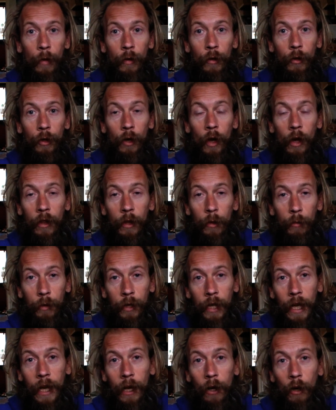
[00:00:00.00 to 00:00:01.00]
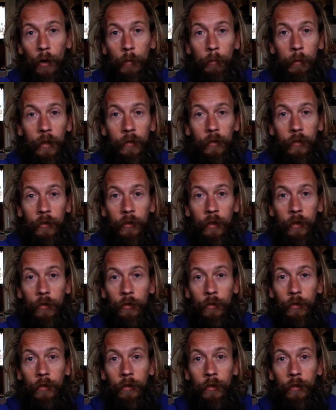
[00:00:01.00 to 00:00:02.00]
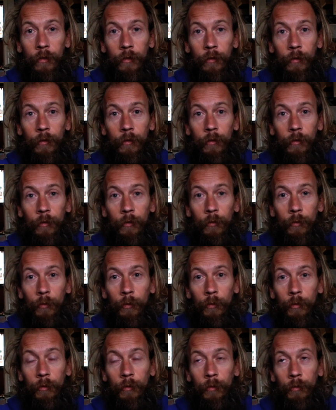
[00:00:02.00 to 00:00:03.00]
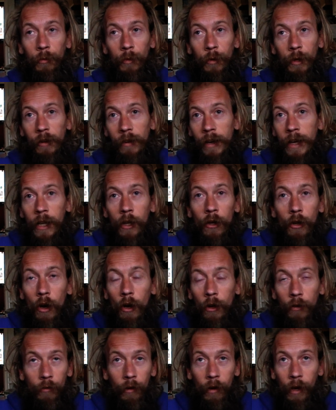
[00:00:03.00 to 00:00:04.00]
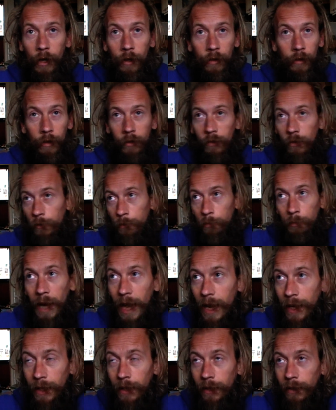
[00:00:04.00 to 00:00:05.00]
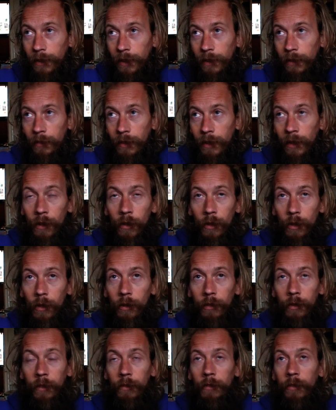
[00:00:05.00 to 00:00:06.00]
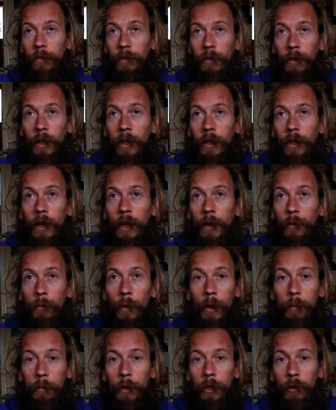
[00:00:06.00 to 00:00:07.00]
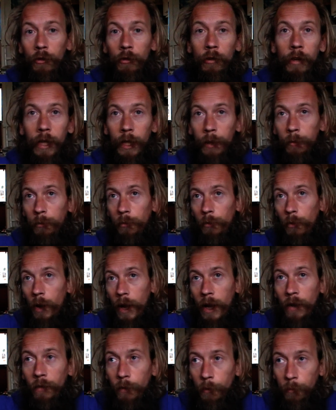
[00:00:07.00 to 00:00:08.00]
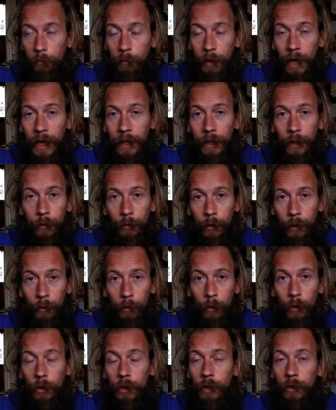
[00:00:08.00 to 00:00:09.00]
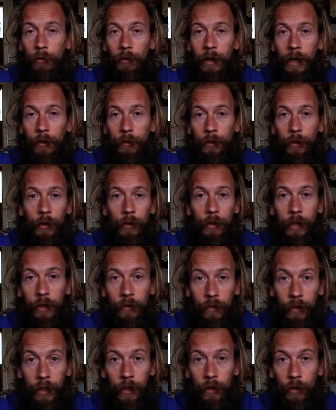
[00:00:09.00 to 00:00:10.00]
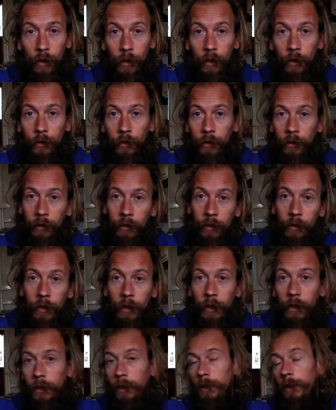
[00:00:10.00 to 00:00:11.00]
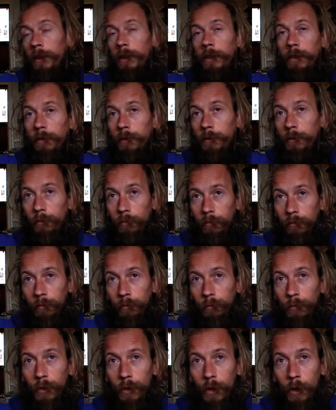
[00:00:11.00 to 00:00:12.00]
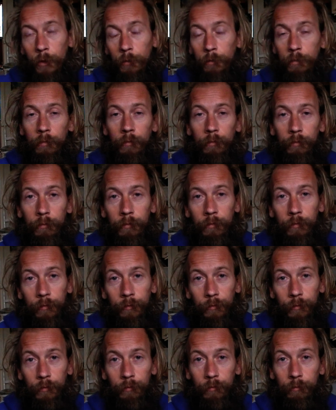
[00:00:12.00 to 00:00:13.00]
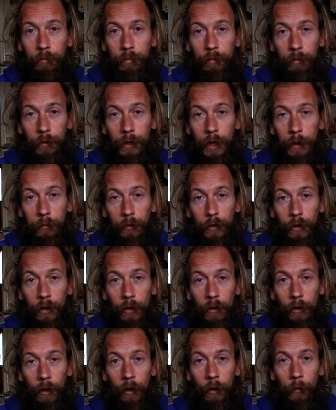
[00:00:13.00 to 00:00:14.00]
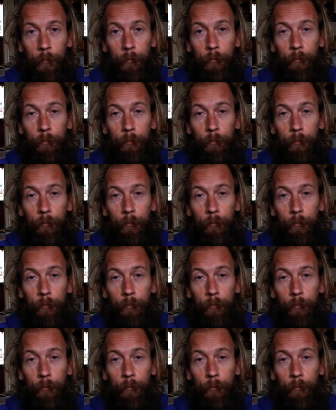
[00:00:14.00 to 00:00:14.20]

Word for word: you know, I think we get a lot of messages. We're in God, right? This planet is in God, right? And when we dream, whatever planet we're walking around on is in God, and God comes in a lot.